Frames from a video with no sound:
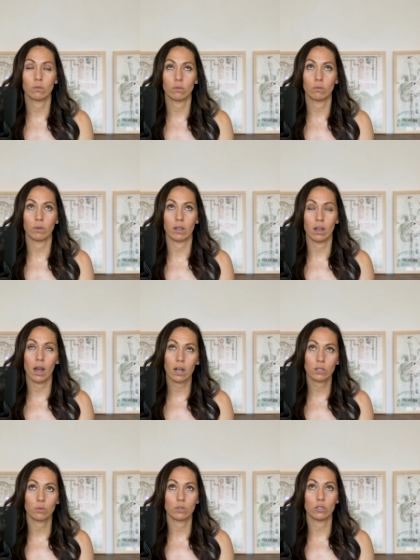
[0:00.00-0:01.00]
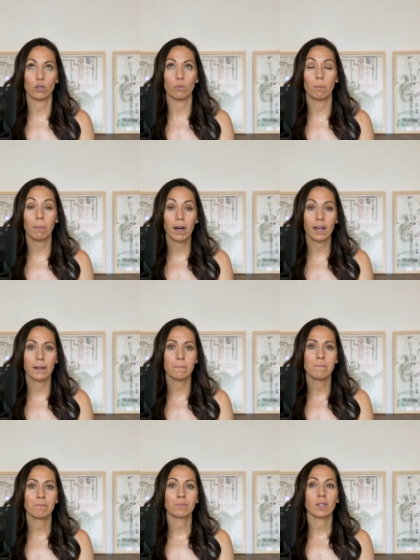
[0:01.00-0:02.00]
when Knox was new, but
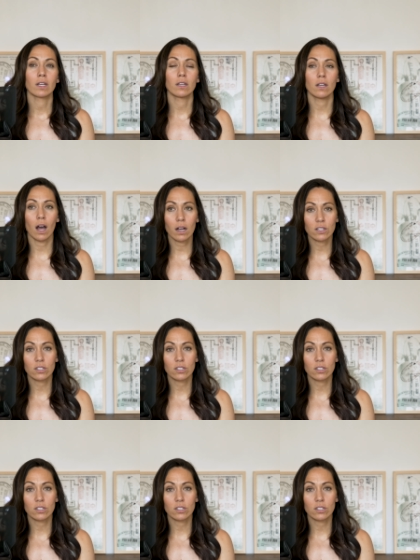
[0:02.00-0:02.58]
Knox